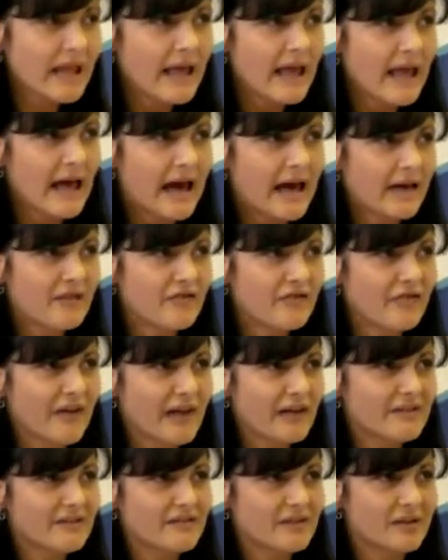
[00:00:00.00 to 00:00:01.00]
I
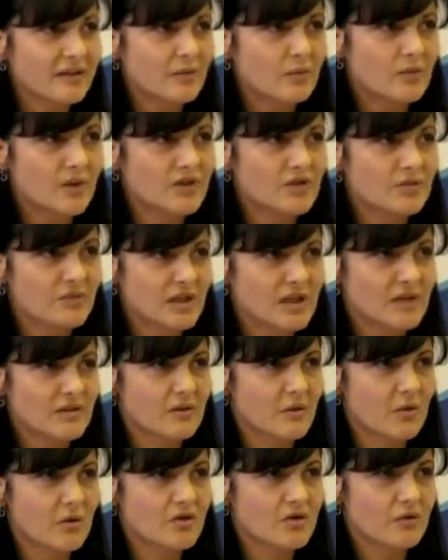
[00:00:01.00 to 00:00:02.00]
felt it was written
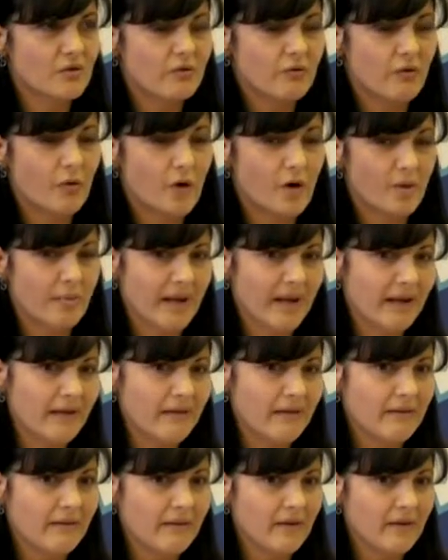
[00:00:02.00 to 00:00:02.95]
also for me,